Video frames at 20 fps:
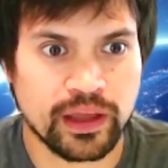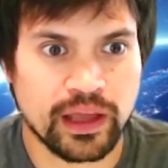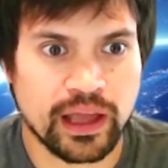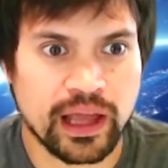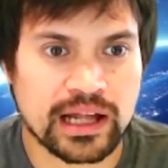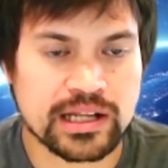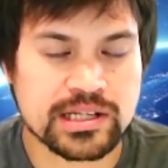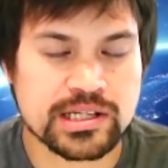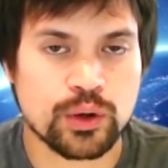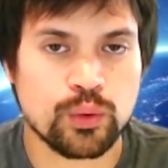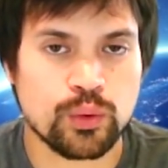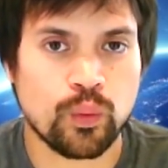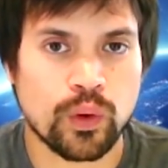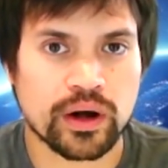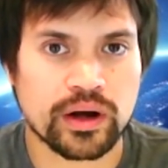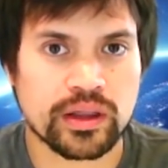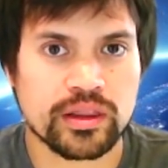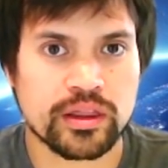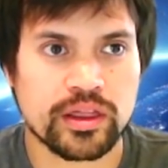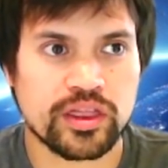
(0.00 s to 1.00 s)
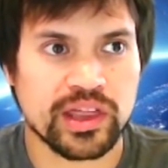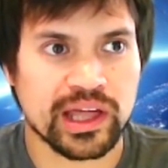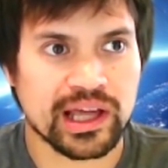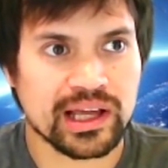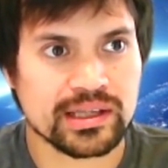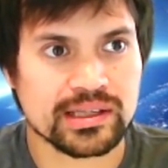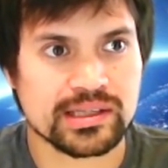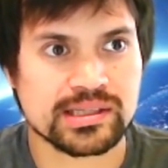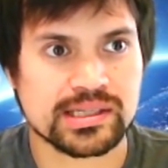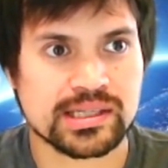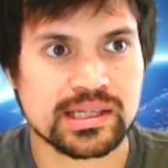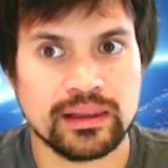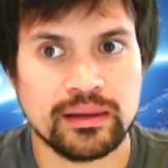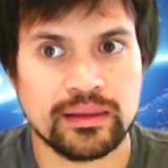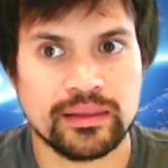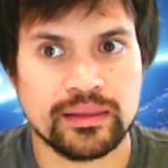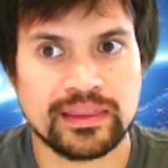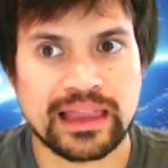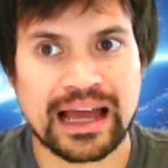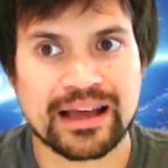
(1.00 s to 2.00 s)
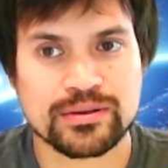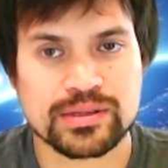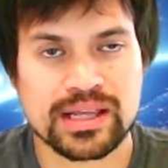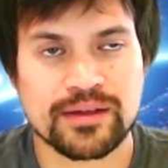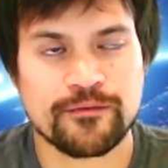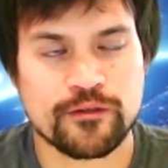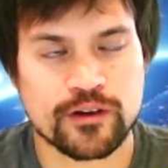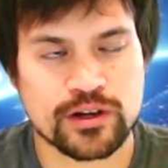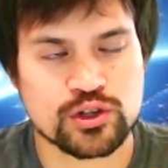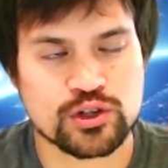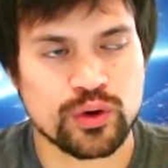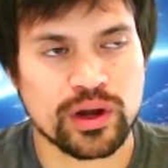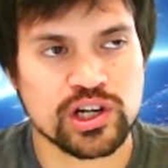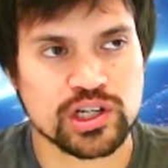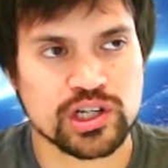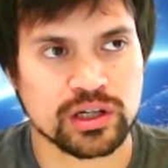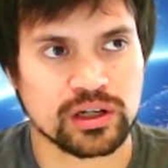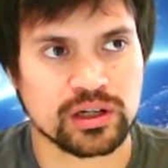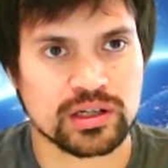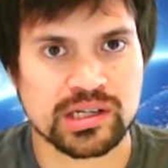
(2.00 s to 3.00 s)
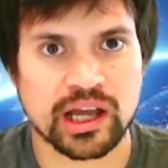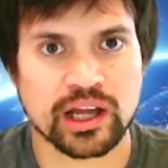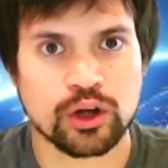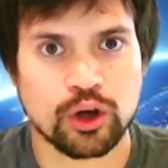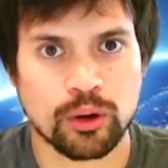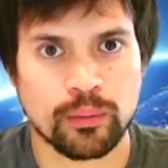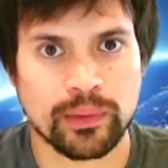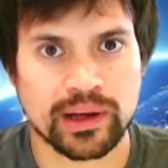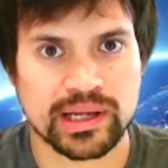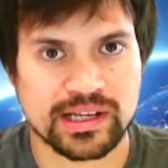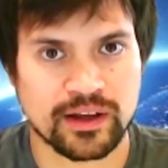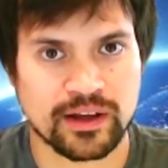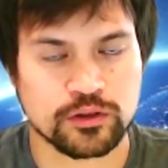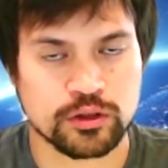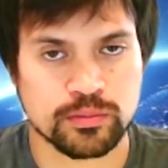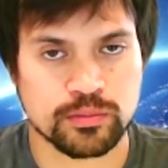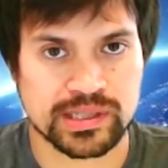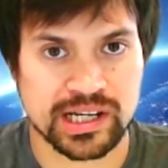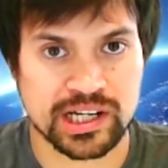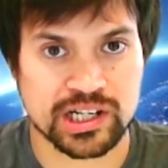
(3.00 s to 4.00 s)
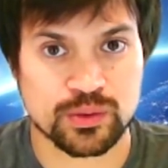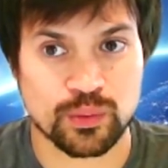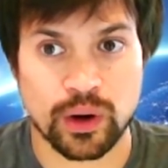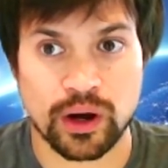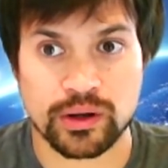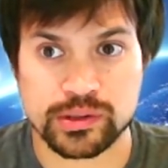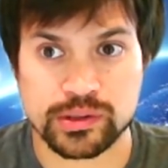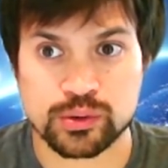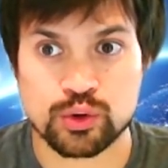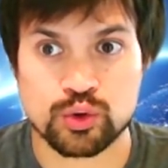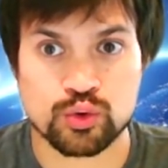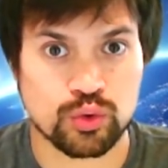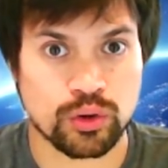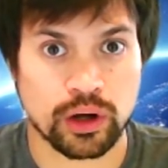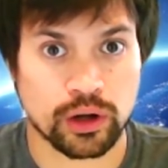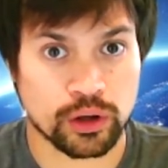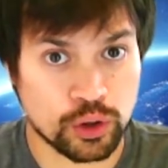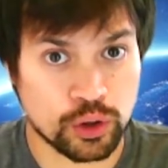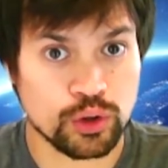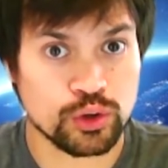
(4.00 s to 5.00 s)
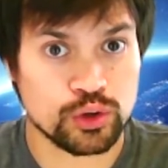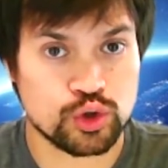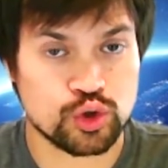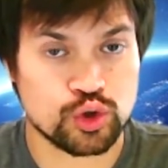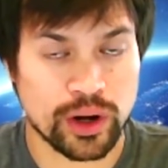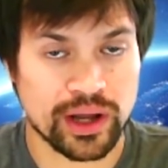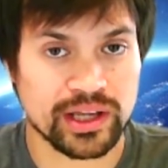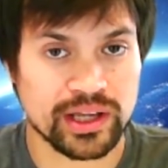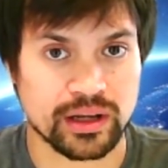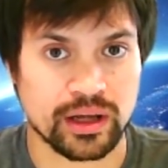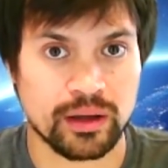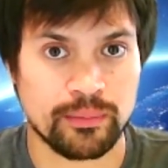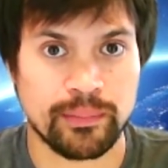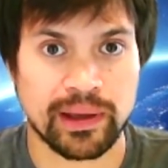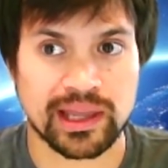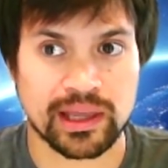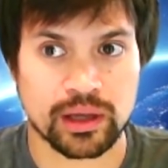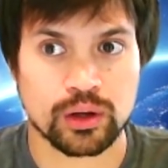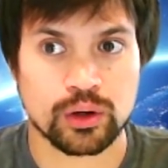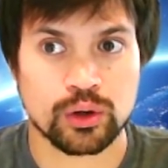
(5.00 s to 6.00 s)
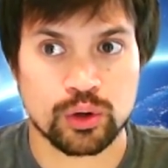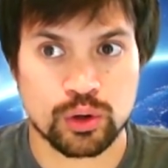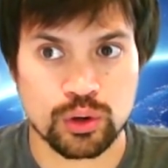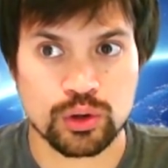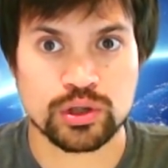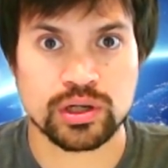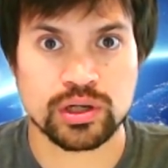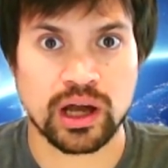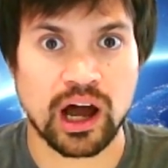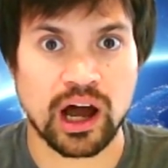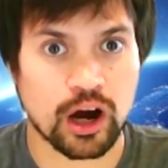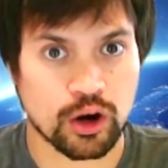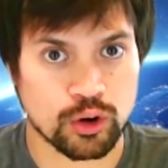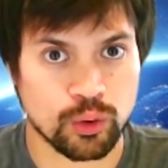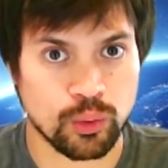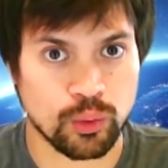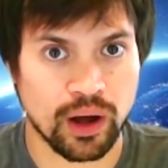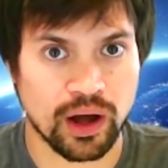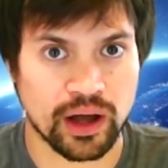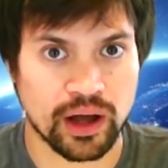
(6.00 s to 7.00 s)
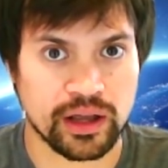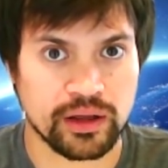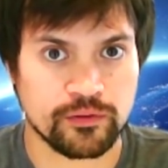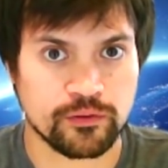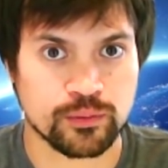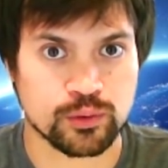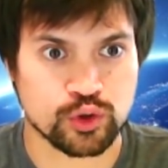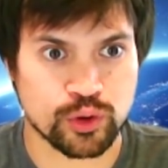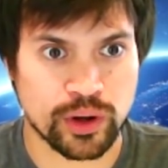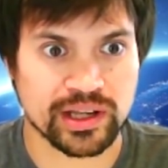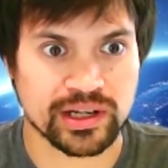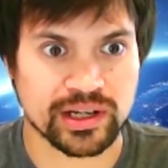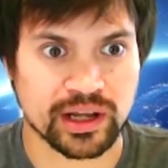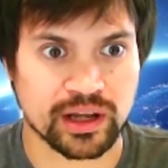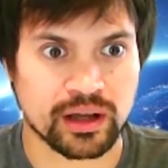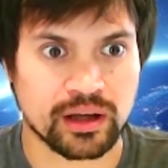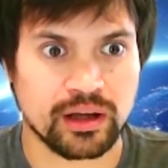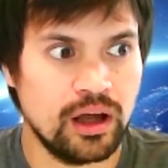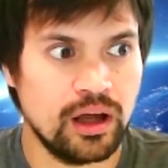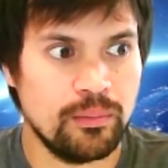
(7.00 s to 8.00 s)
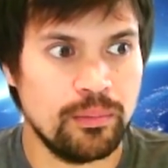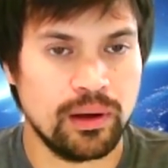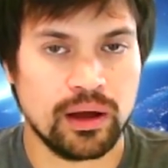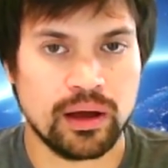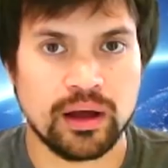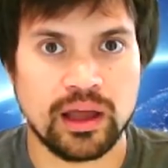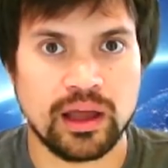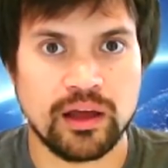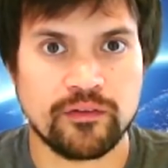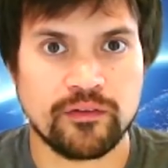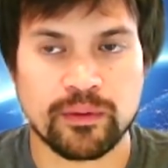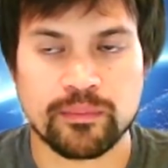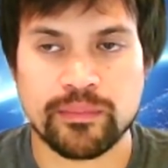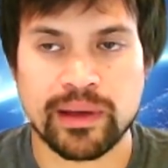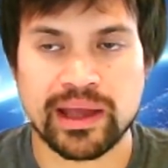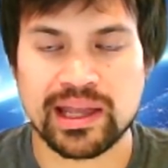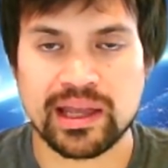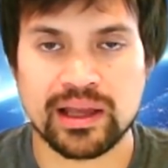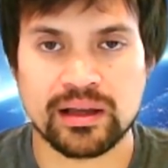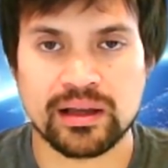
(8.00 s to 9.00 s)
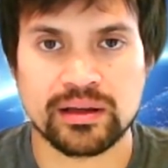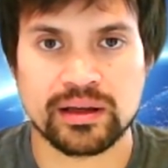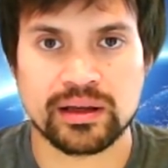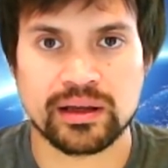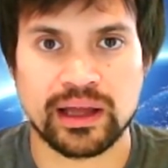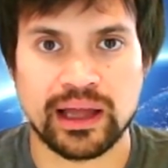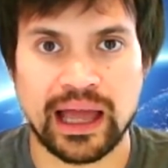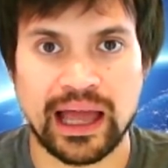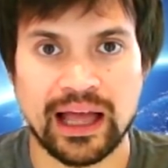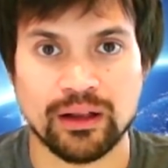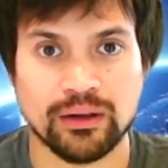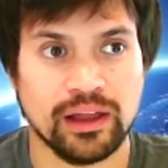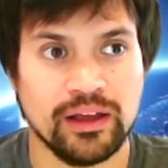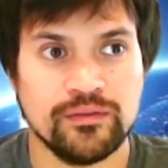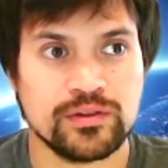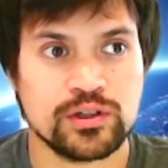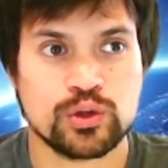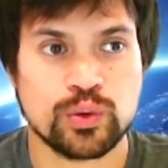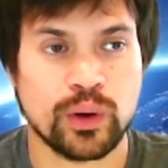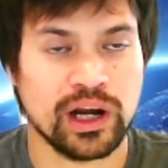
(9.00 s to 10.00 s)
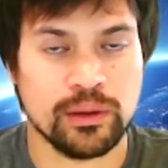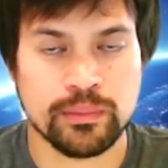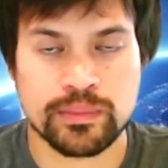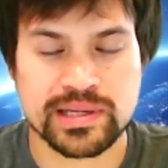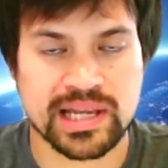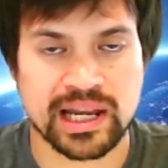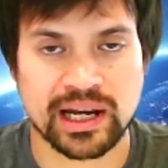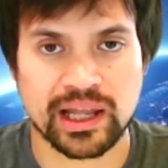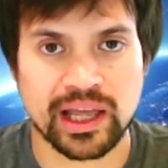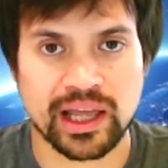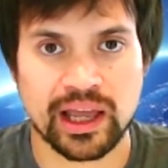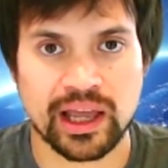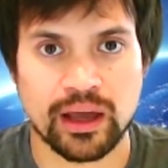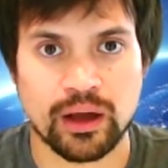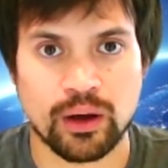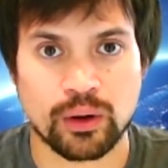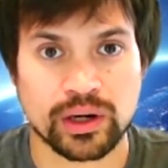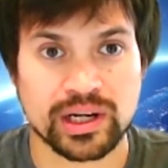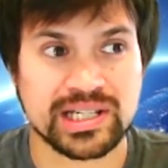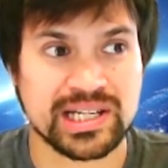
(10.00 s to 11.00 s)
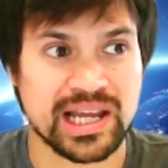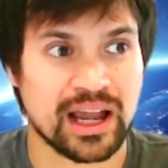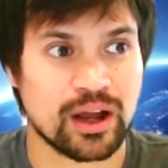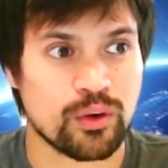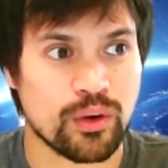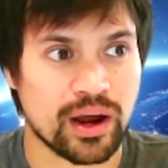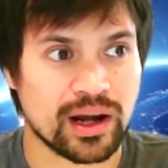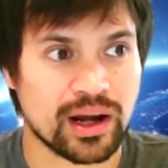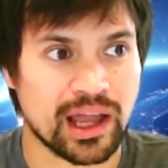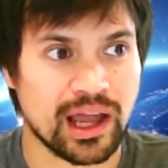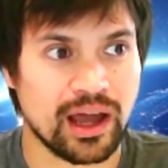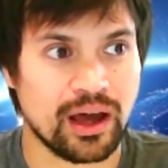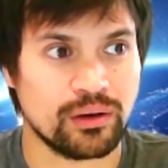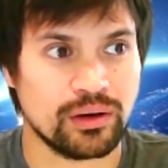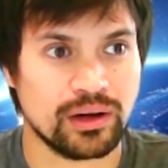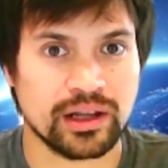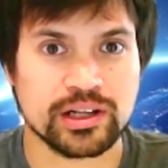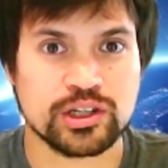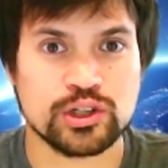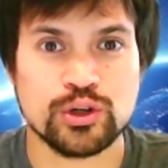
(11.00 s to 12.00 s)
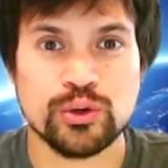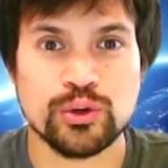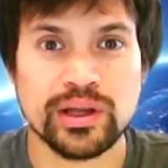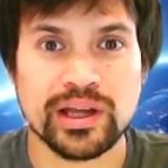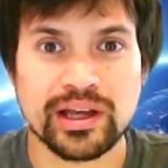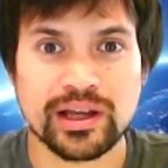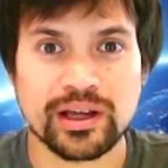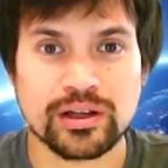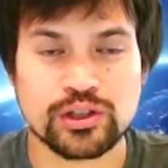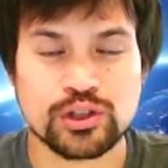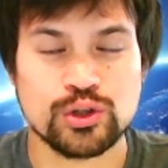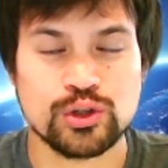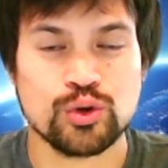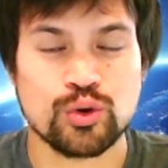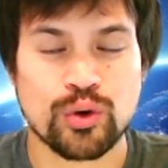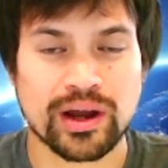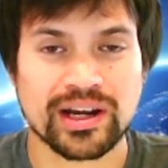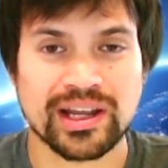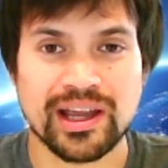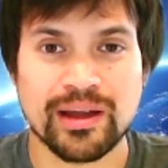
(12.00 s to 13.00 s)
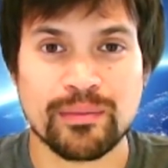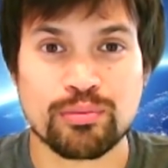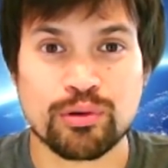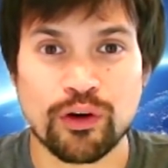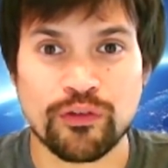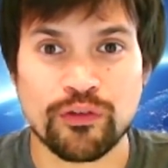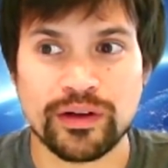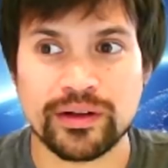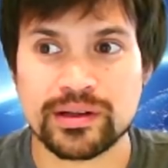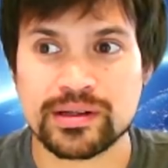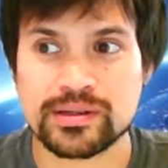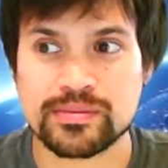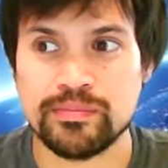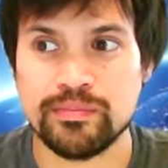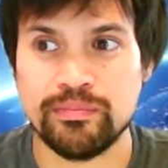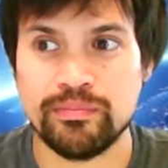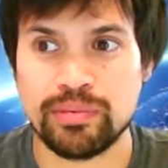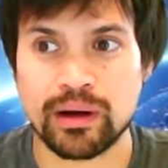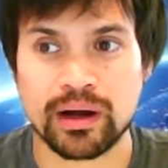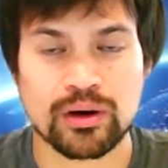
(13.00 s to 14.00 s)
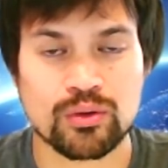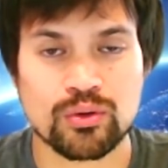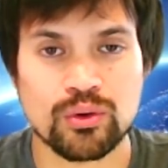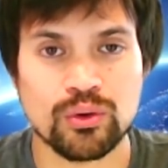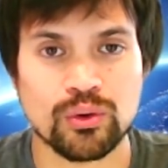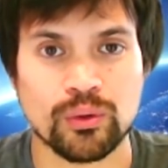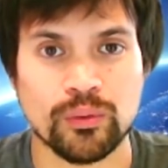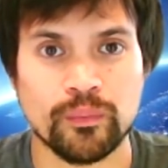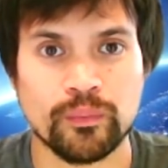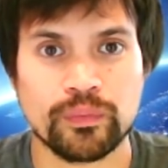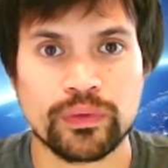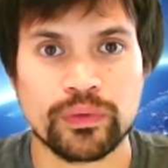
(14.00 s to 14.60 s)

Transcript: And so one of the things that was a frustration because I got myself to a position where I was a, gr- a good trader making good ROI from trading, but if I'm making hell, even 20% a year on a 10 grand account, like two year, two grand a year profit, it's bugger all.